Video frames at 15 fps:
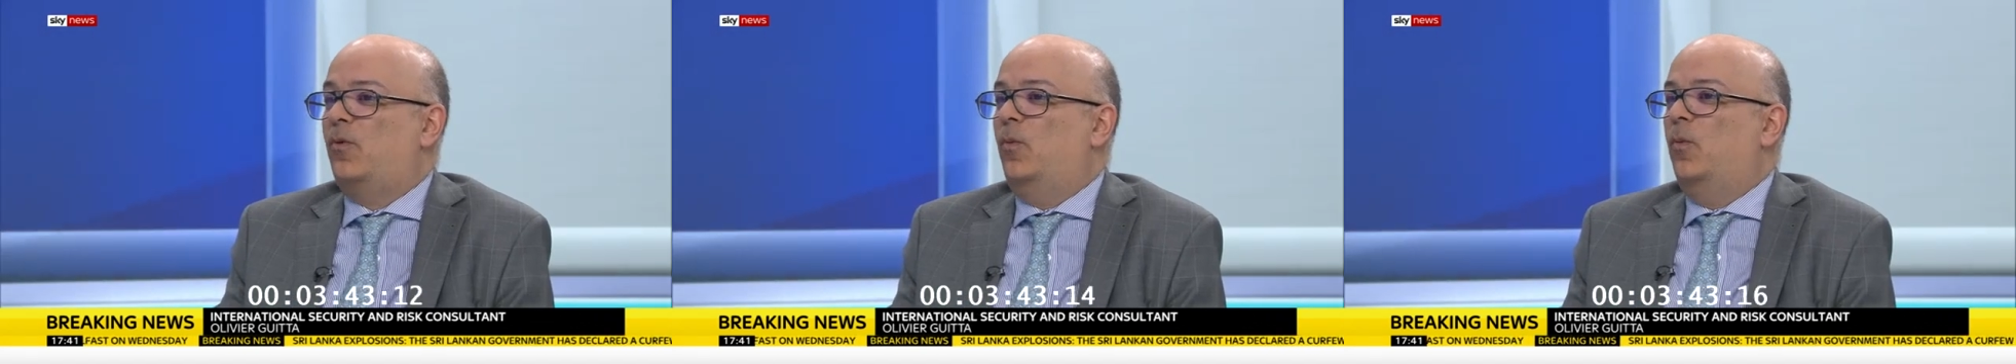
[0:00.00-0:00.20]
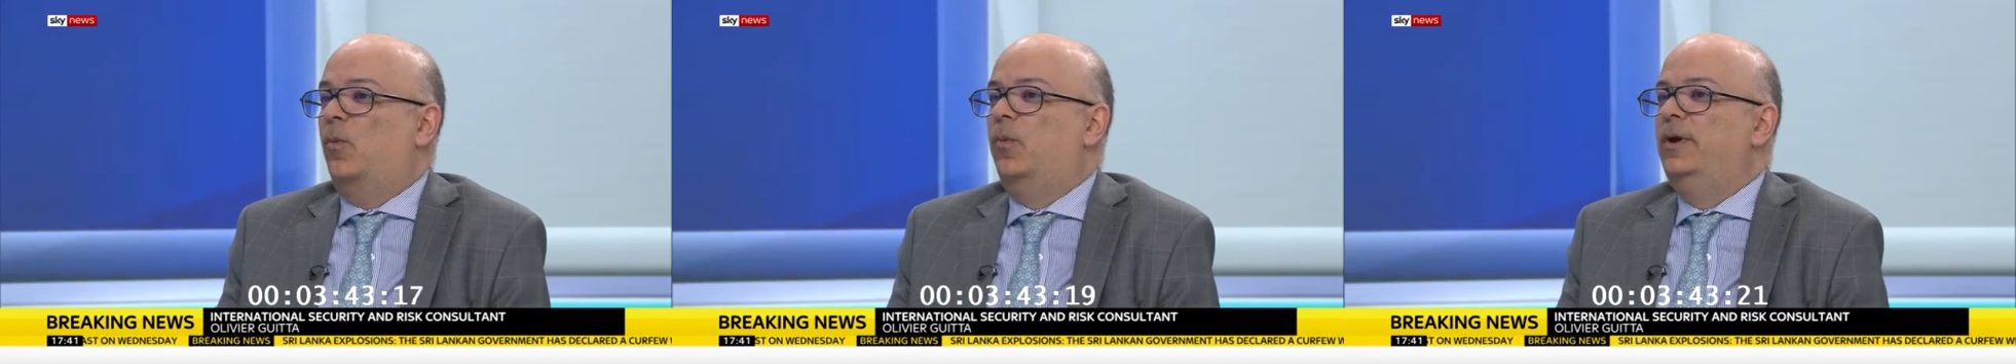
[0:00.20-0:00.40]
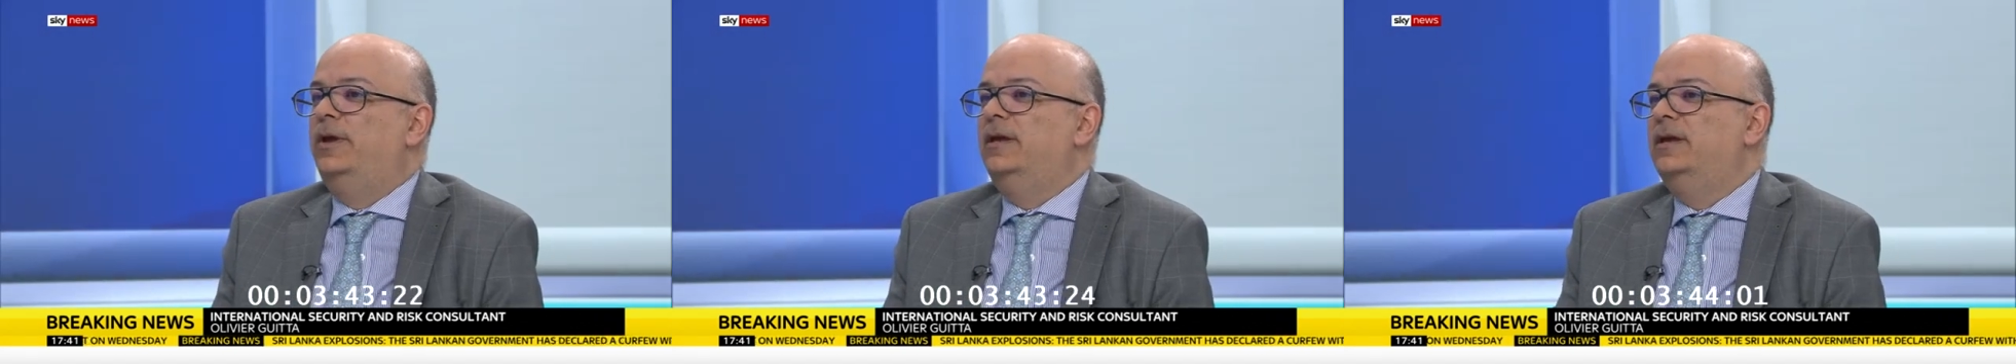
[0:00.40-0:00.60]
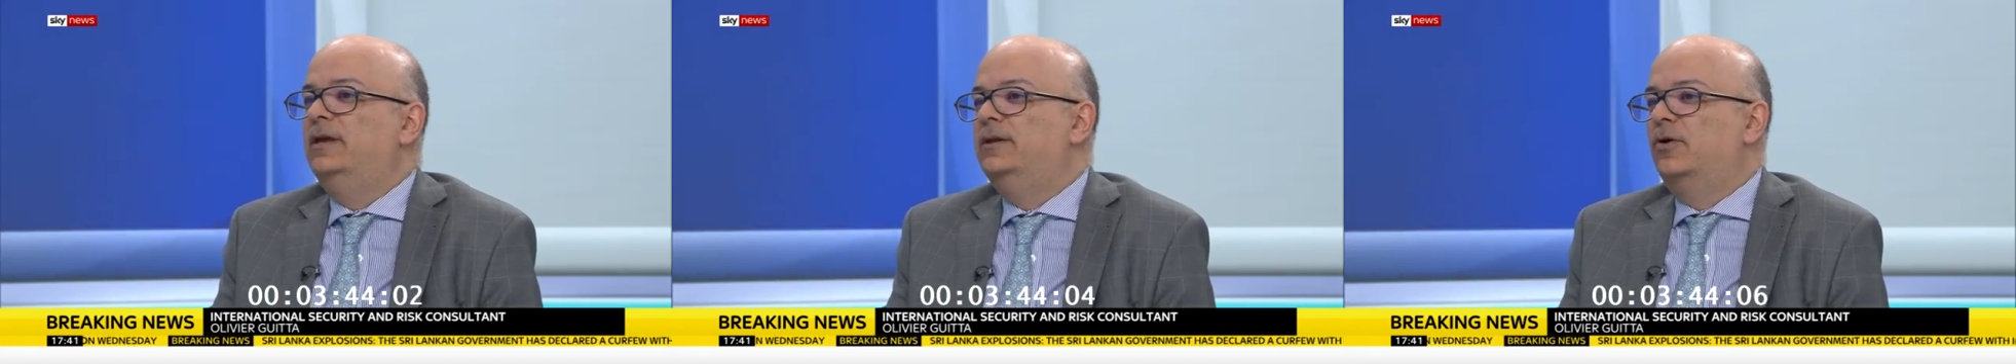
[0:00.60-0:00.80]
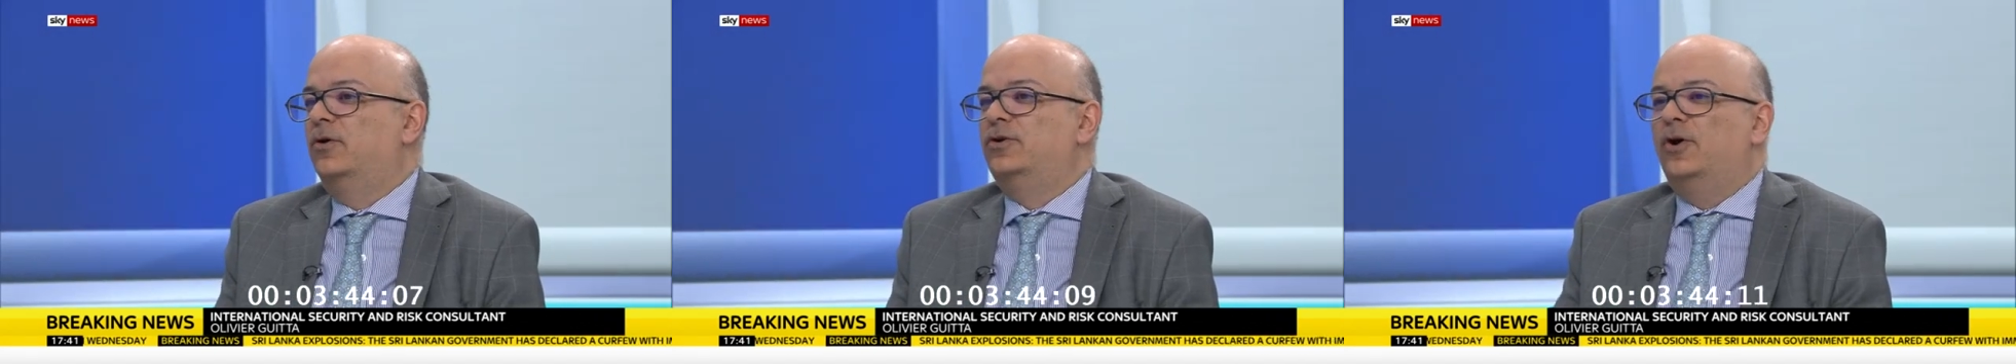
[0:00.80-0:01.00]

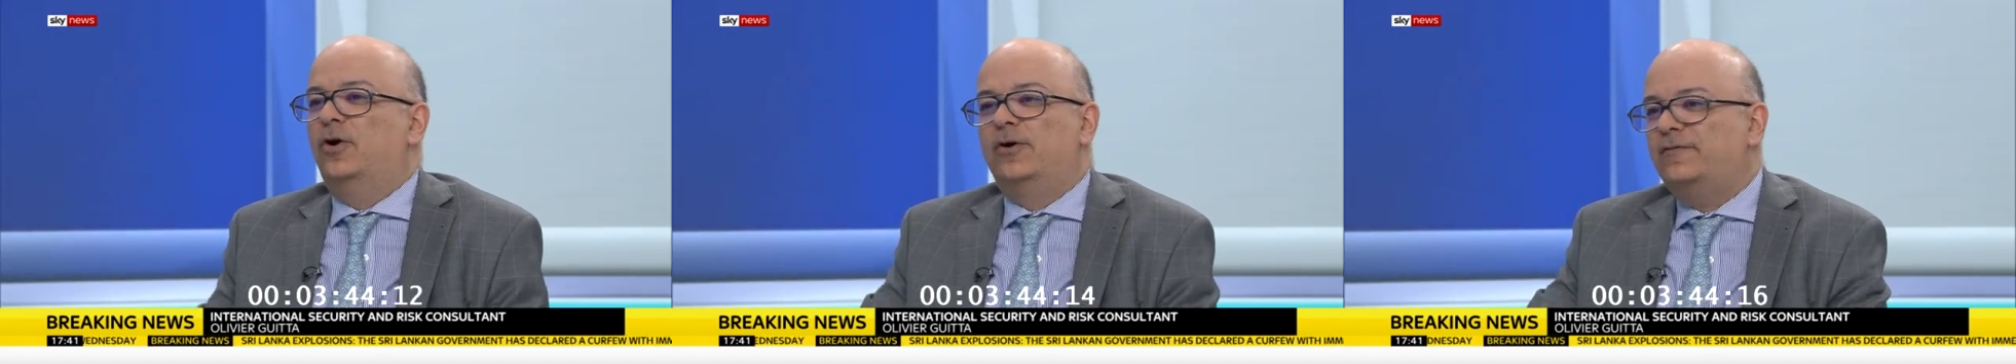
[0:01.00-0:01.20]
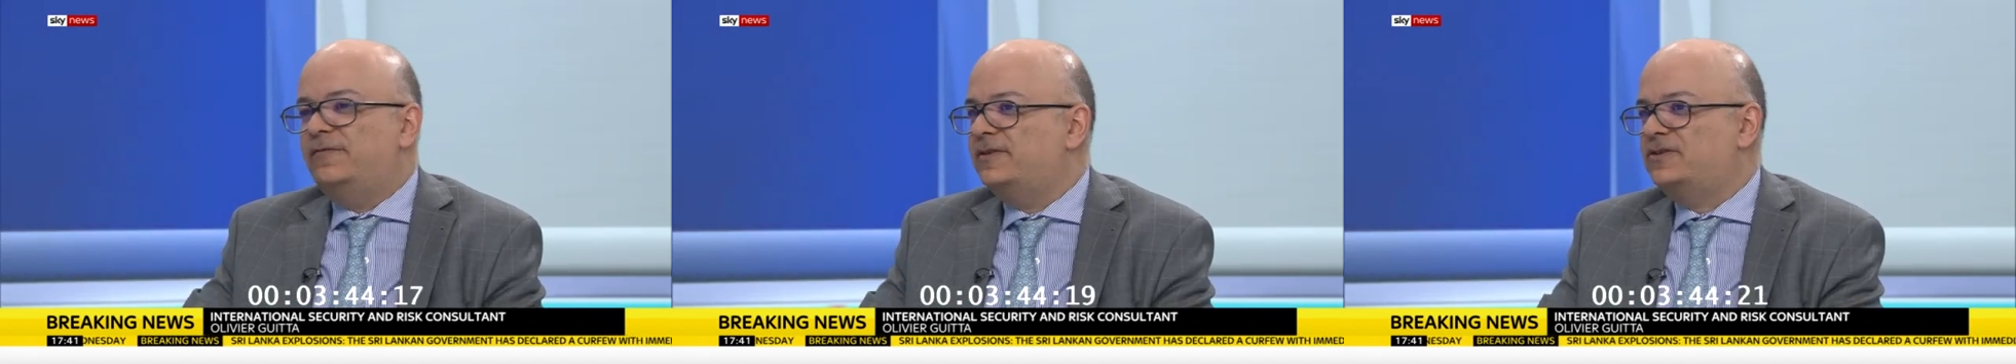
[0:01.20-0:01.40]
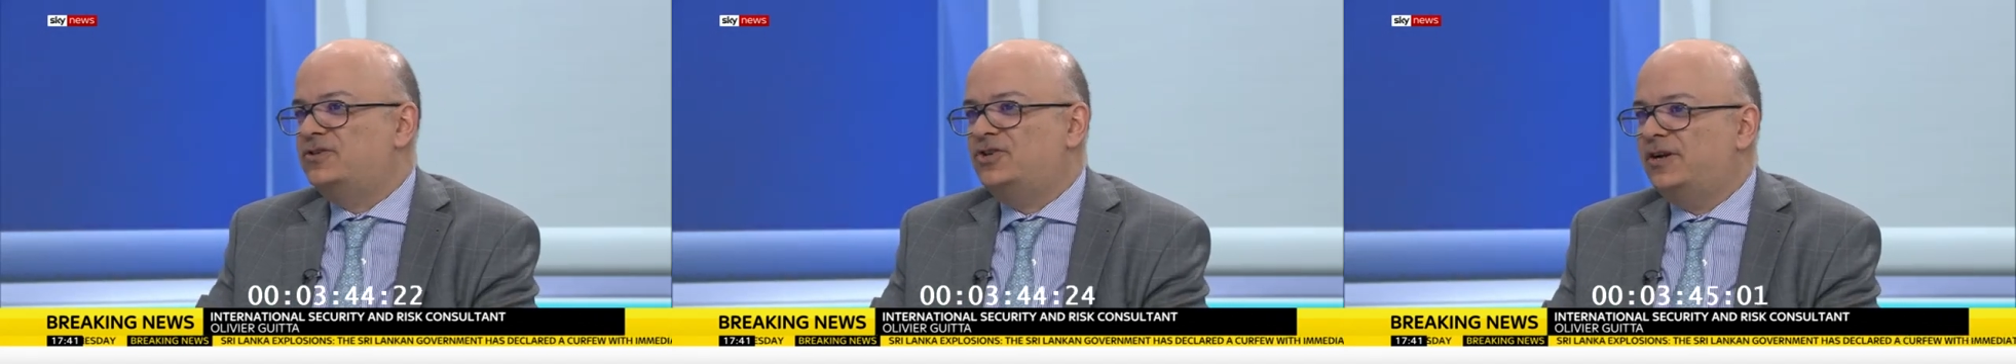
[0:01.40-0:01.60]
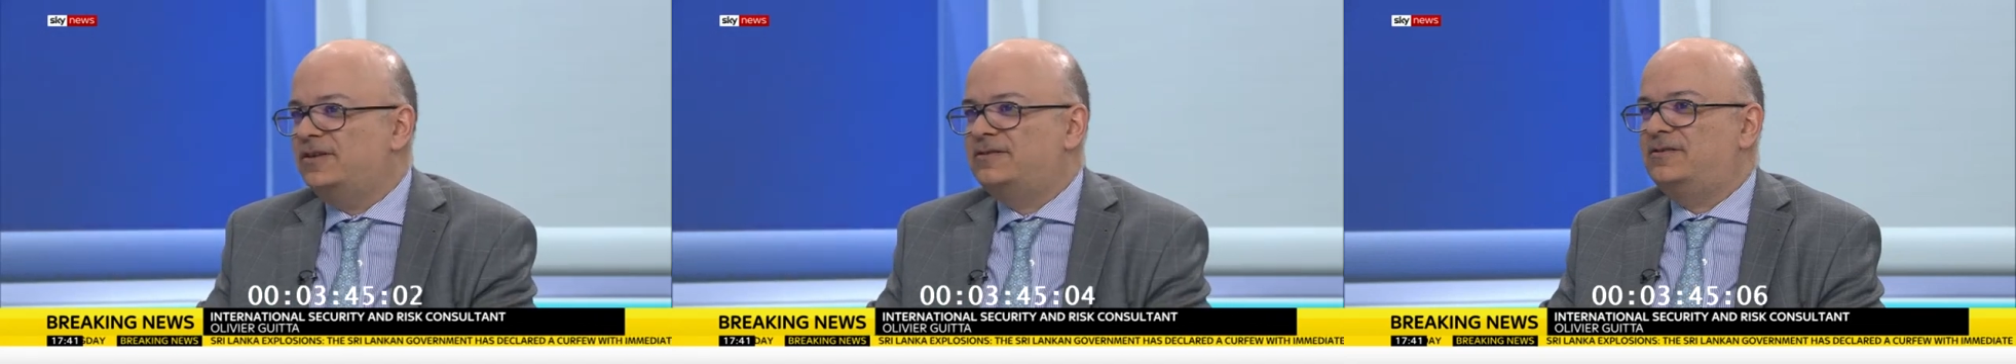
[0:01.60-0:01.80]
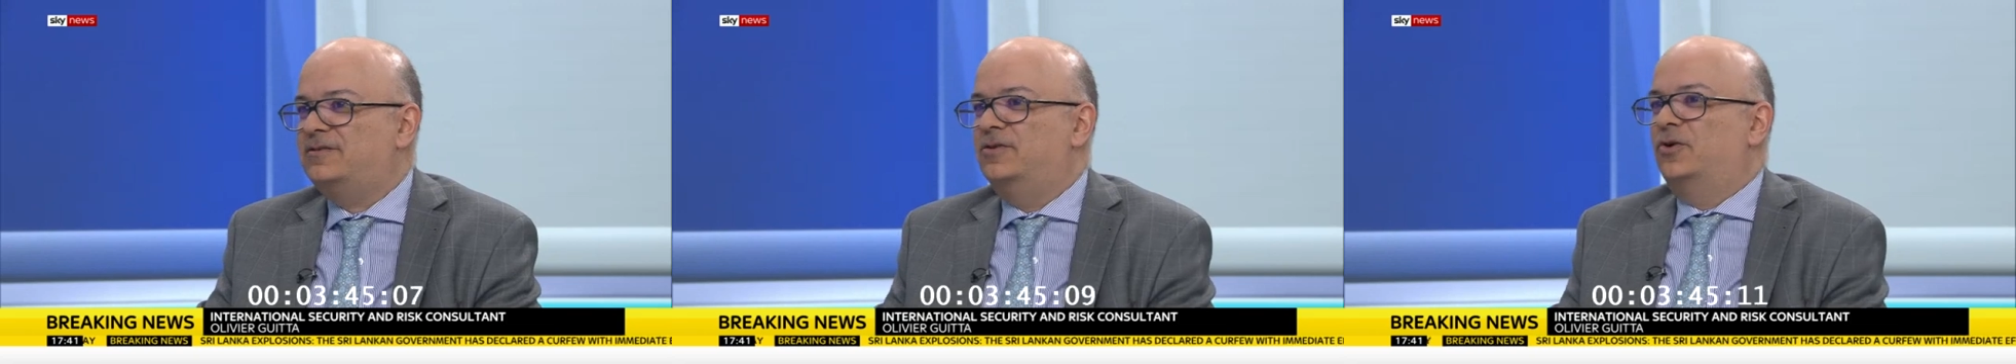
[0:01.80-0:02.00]
We don't know if it's just,